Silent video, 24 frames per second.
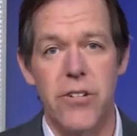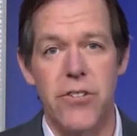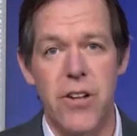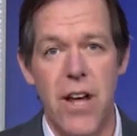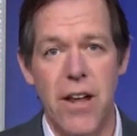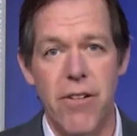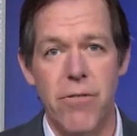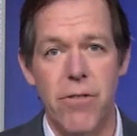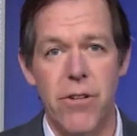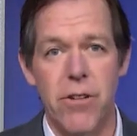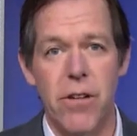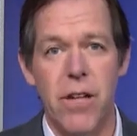
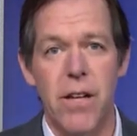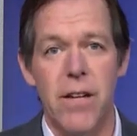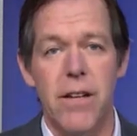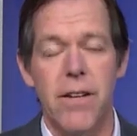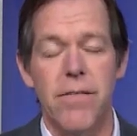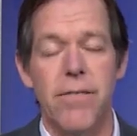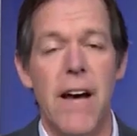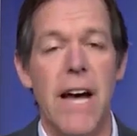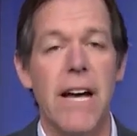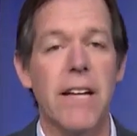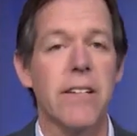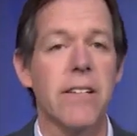general
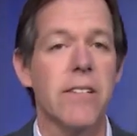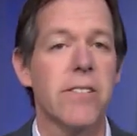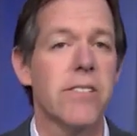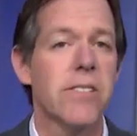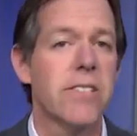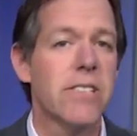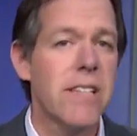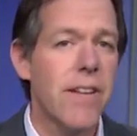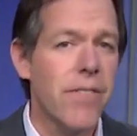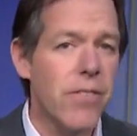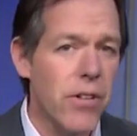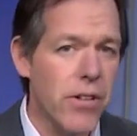filed a
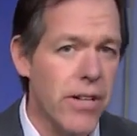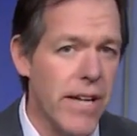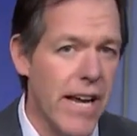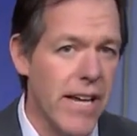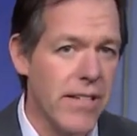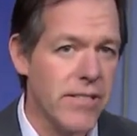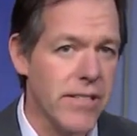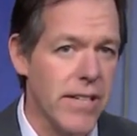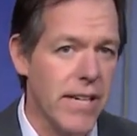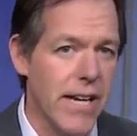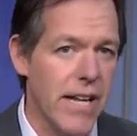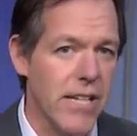civil
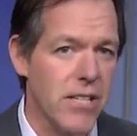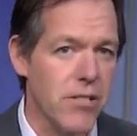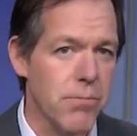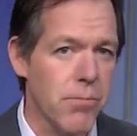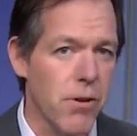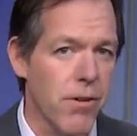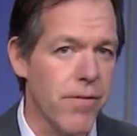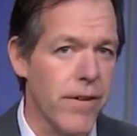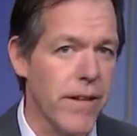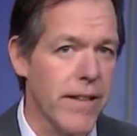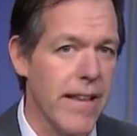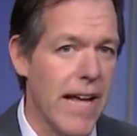case against
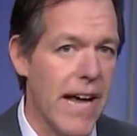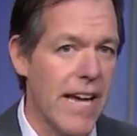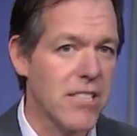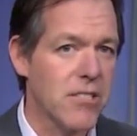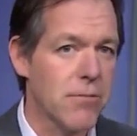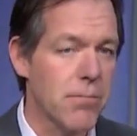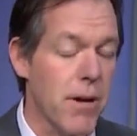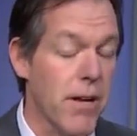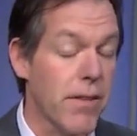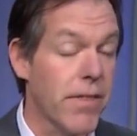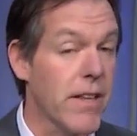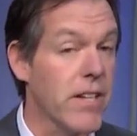Murphy
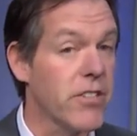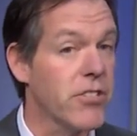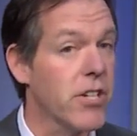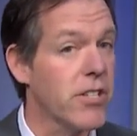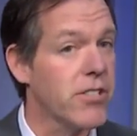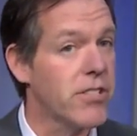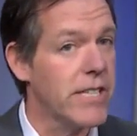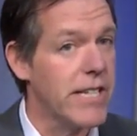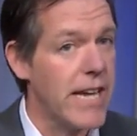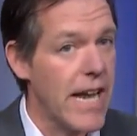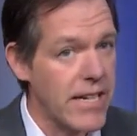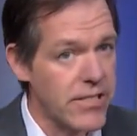last month, and
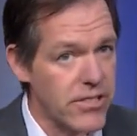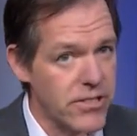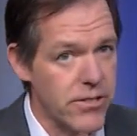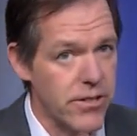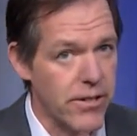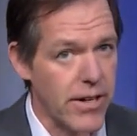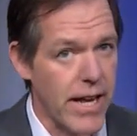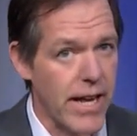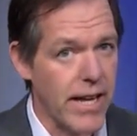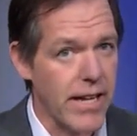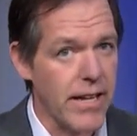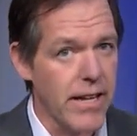just
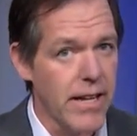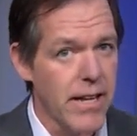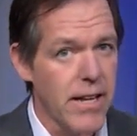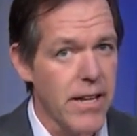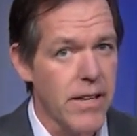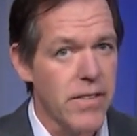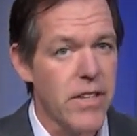yesterday,